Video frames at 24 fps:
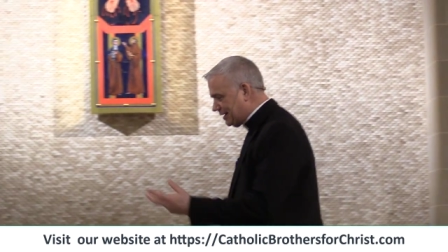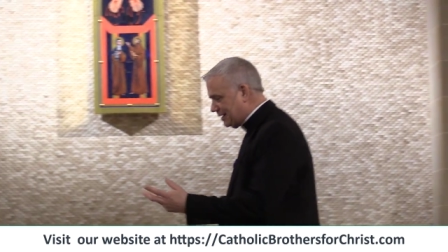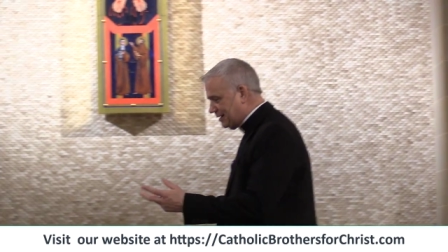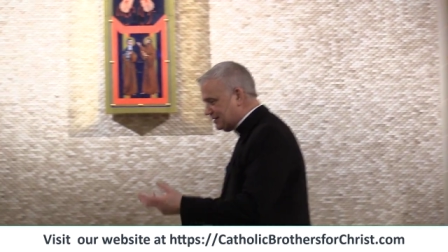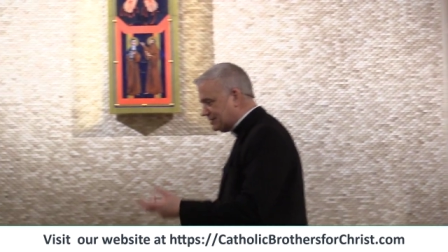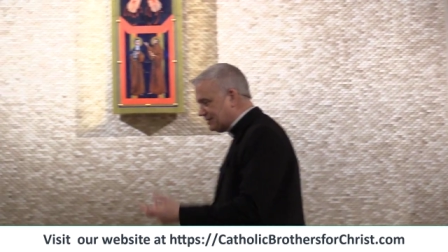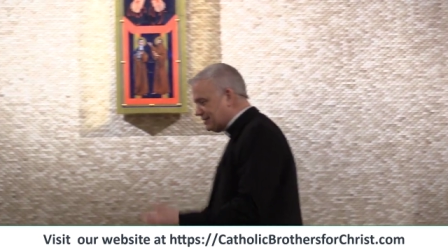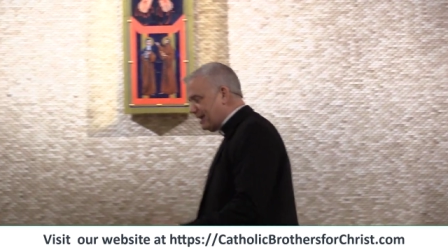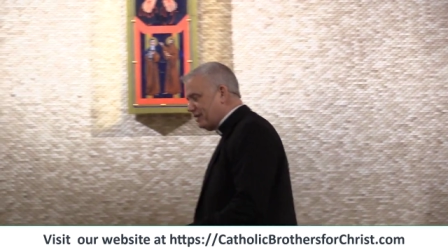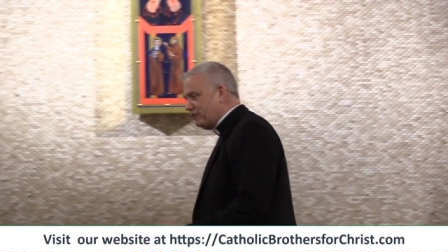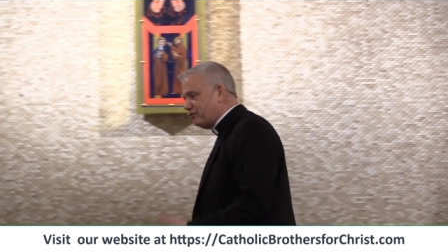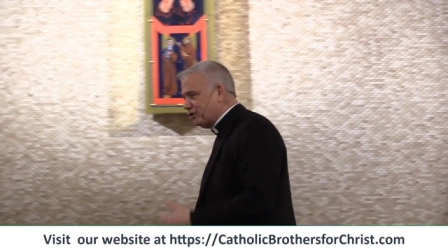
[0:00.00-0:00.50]
there
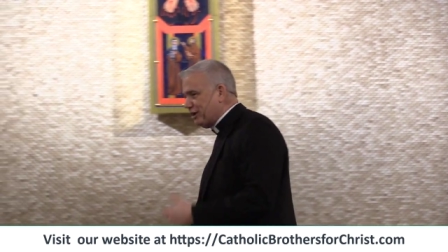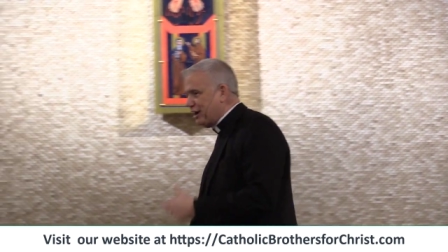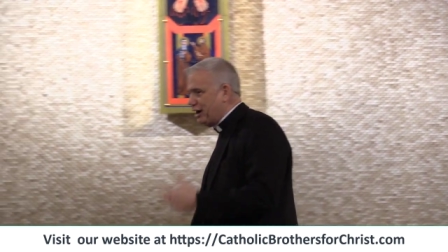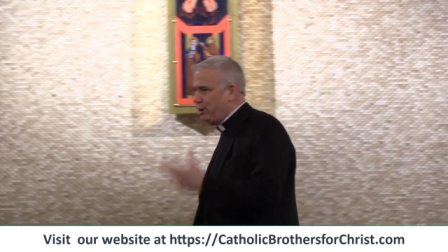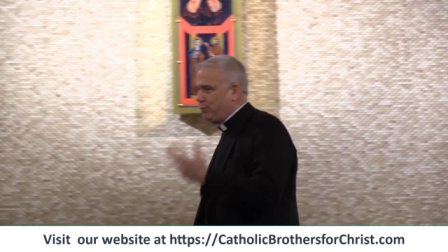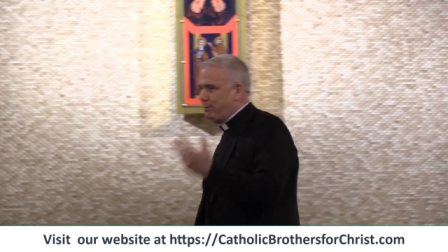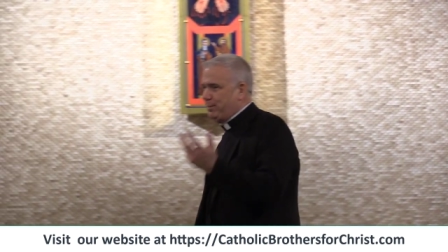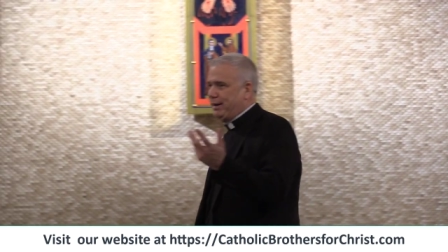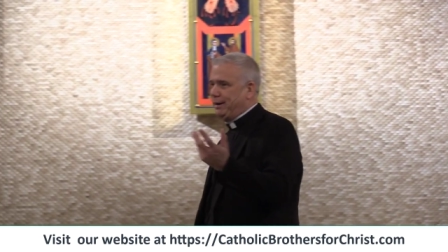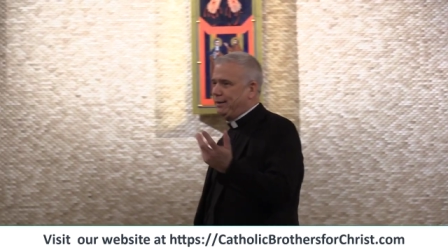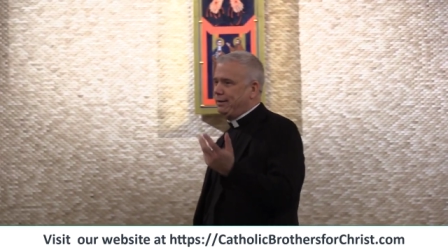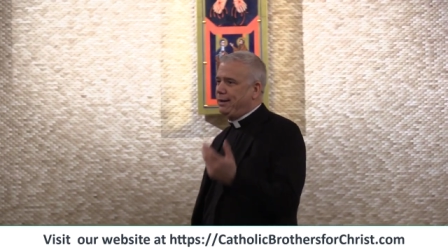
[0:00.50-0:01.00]
and say,
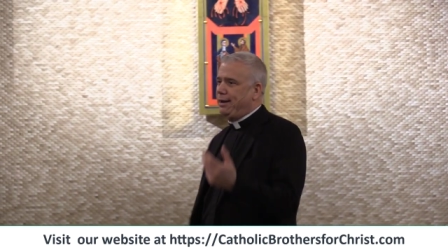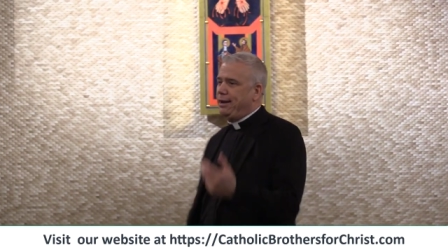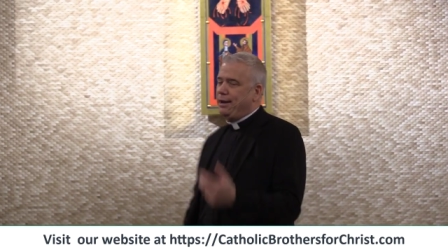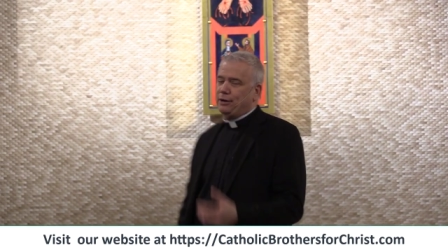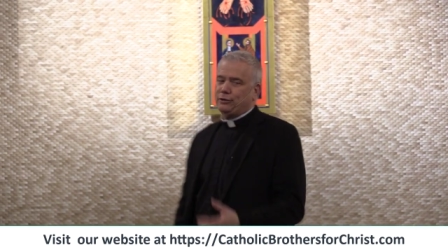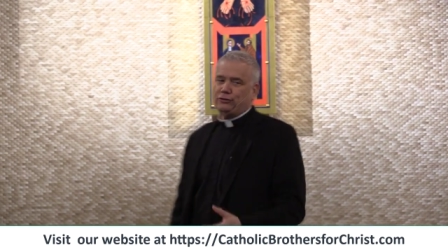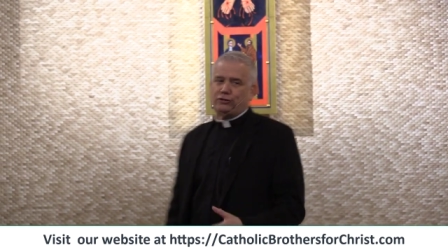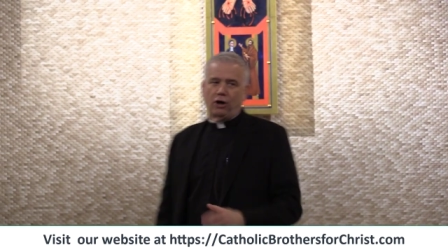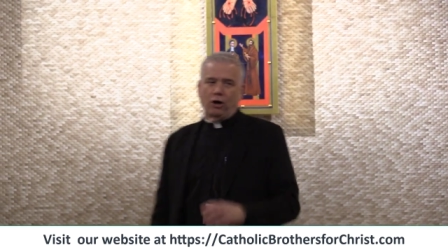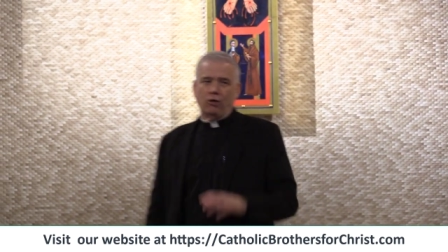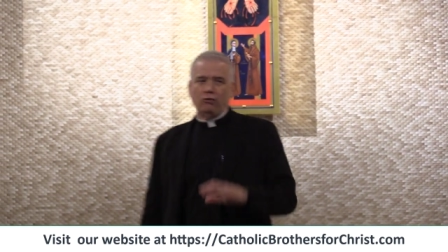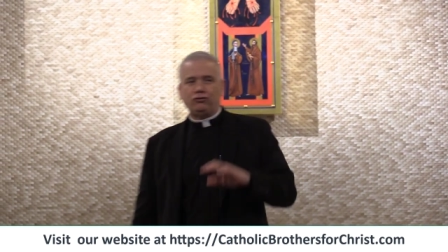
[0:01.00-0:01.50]
Gentlemen,
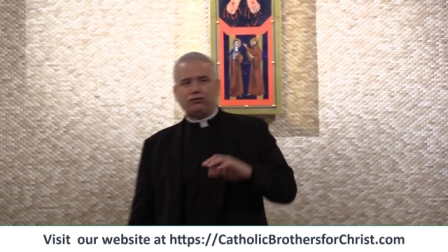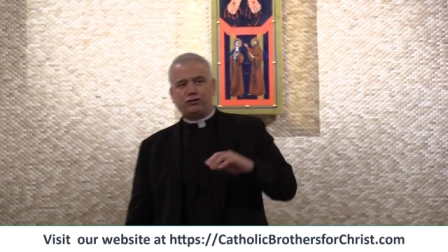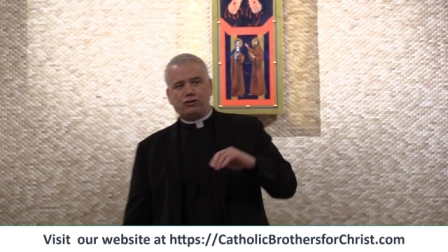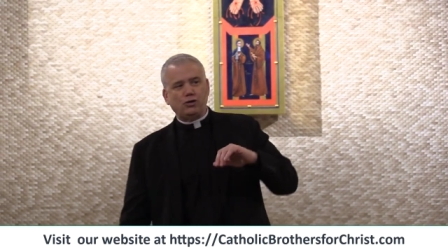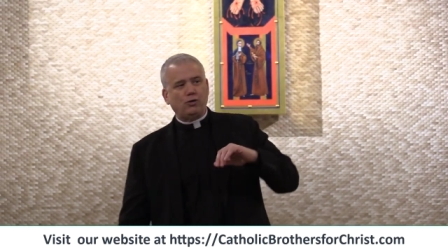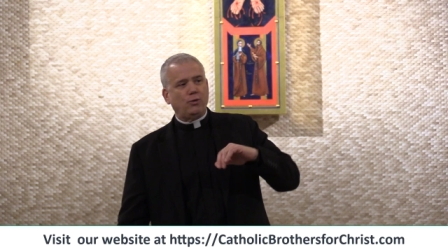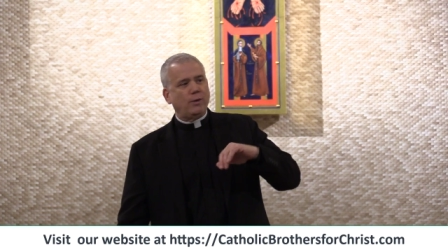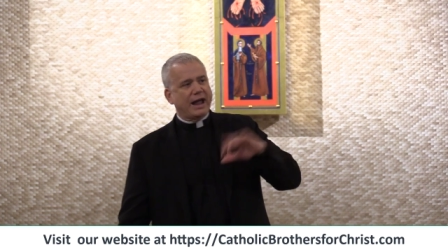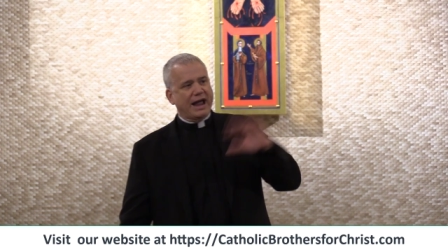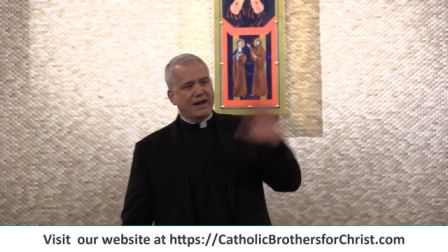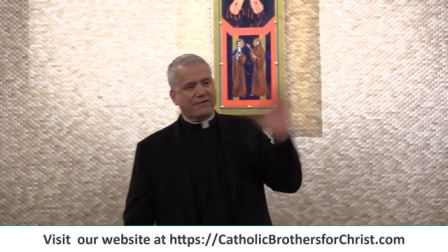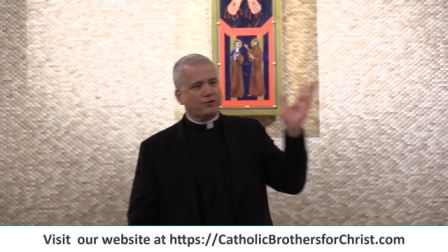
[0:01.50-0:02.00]
don't
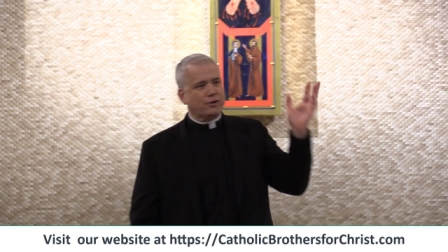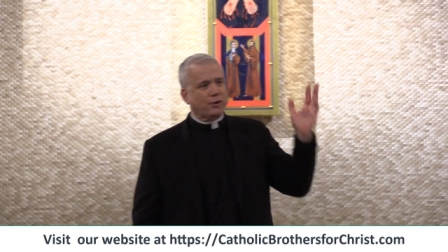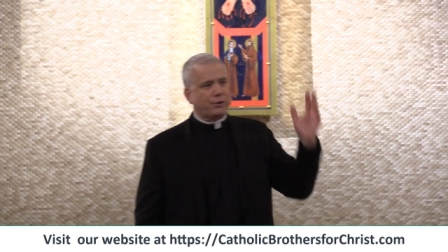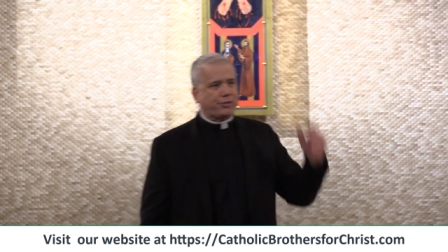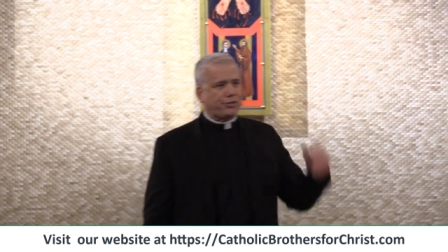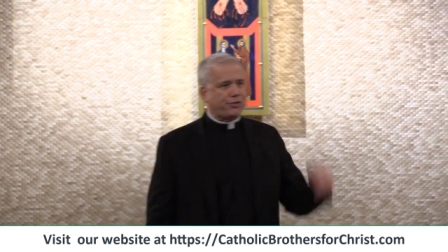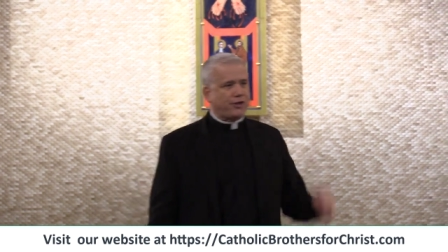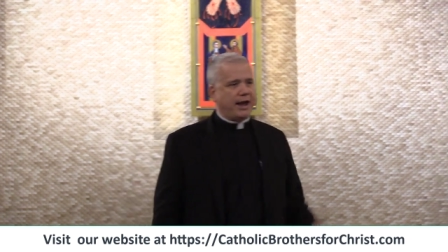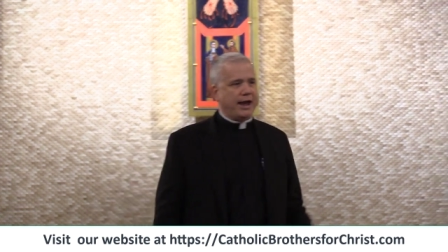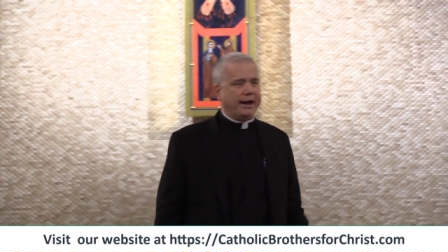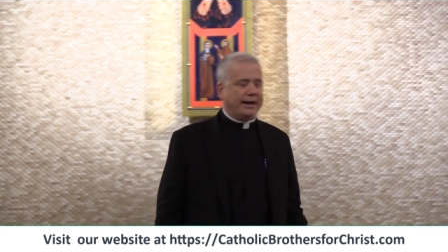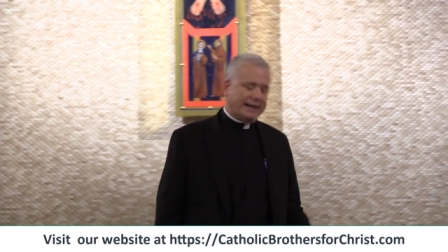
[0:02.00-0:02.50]
you ever
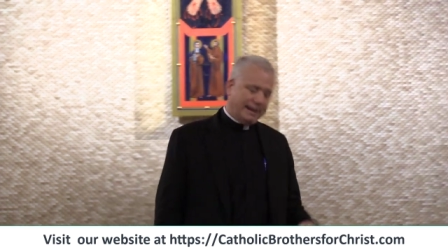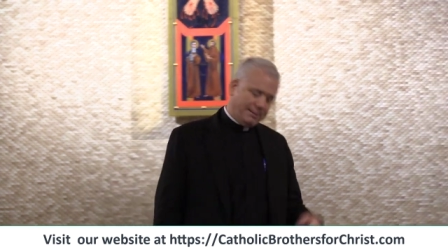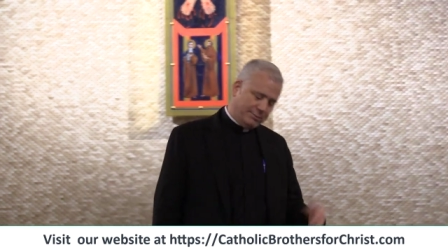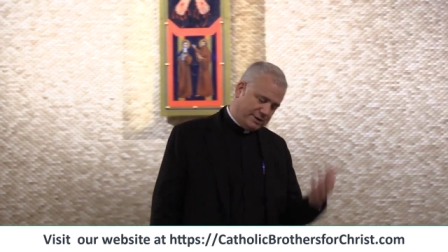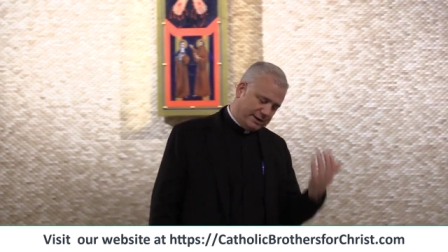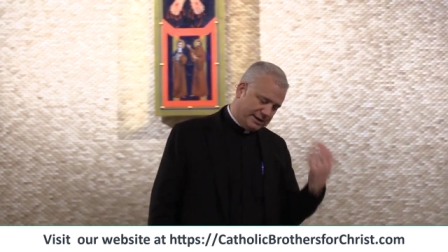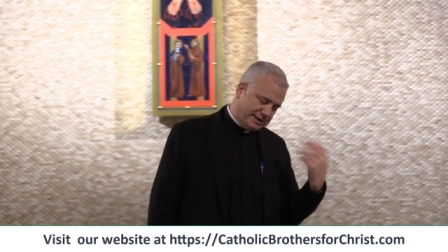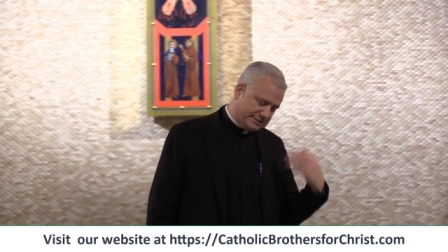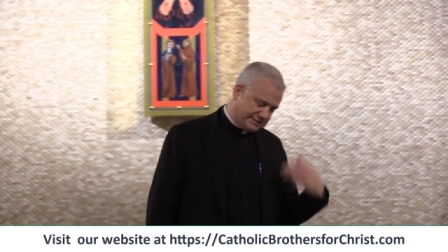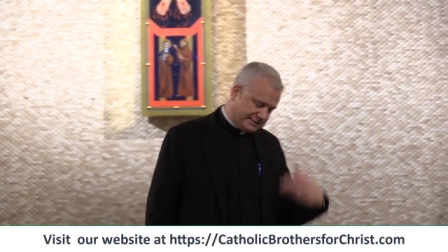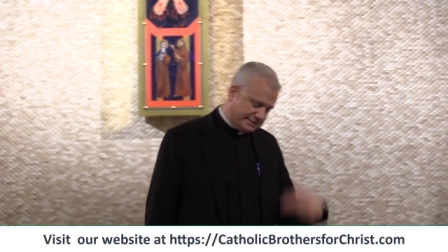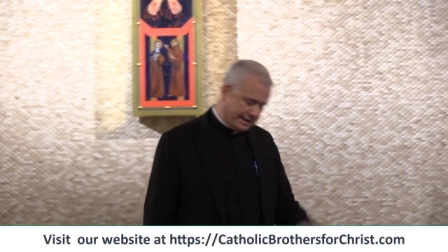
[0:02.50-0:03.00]
think I'm
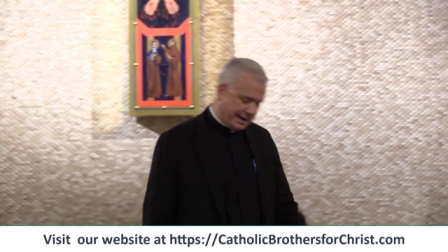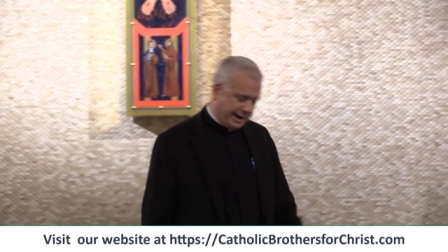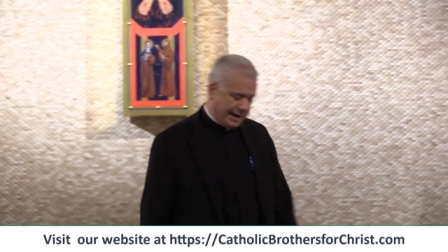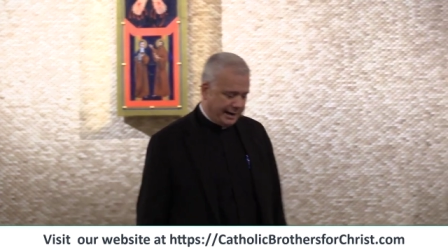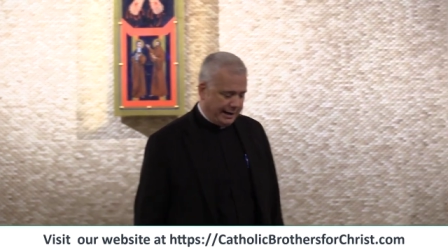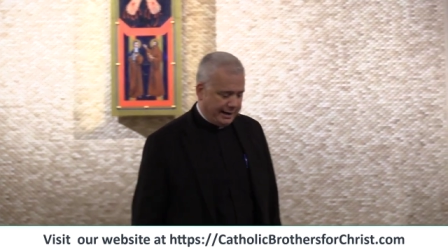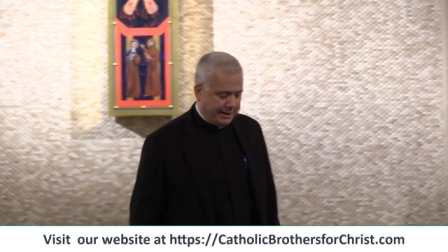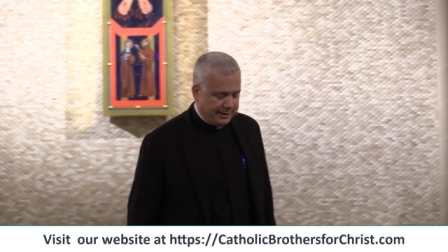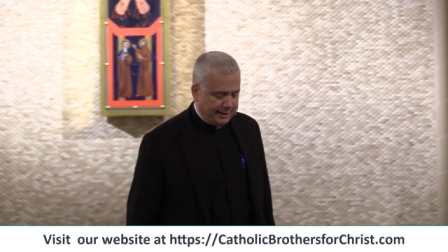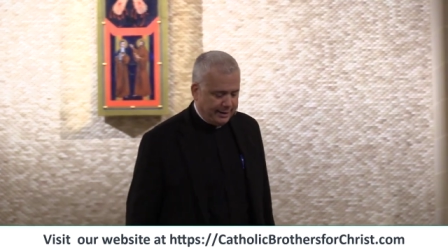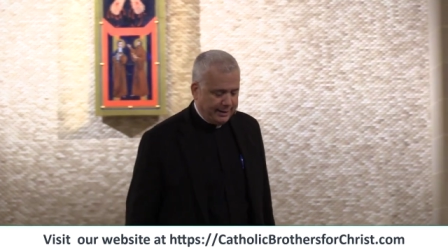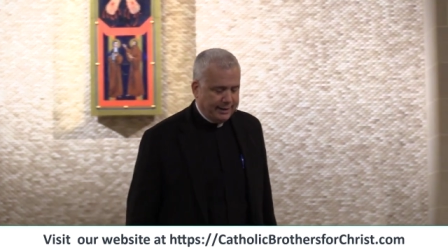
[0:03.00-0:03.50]
going to
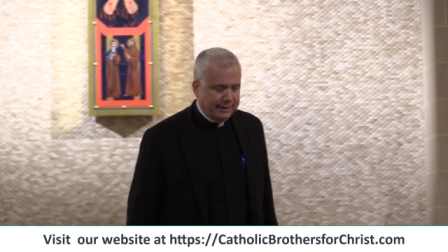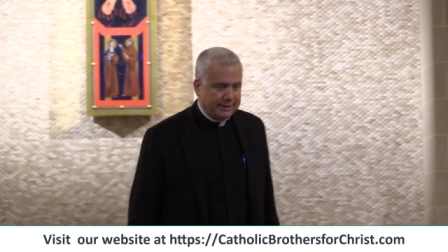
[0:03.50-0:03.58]
say,